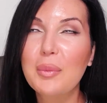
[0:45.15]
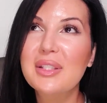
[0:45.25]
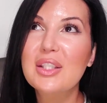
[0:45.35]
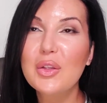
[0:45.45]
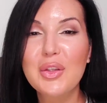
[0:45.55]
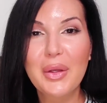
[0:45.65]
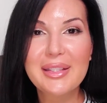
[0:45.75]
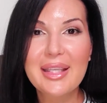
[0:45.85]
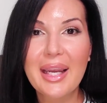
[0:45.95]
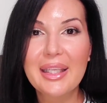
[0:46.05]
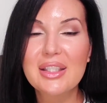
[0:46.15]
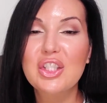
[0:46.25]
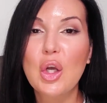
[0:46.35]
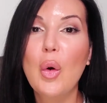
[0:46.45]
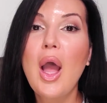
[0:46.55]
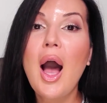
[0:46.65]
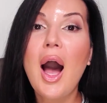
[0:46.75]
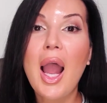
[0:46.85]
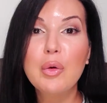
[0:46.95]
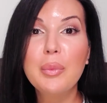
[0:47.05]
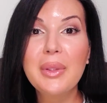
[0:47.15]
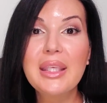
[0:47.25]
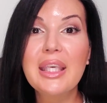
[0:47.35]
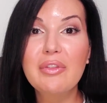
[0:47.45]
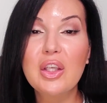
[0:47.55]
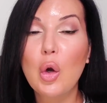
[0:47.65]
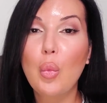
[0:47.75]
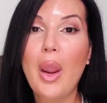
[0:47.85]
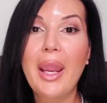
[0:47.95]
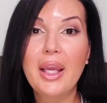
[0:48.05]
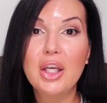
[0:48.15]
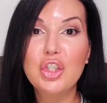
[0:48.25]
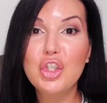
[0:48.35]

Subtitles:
I'm so excited. So I will be giving away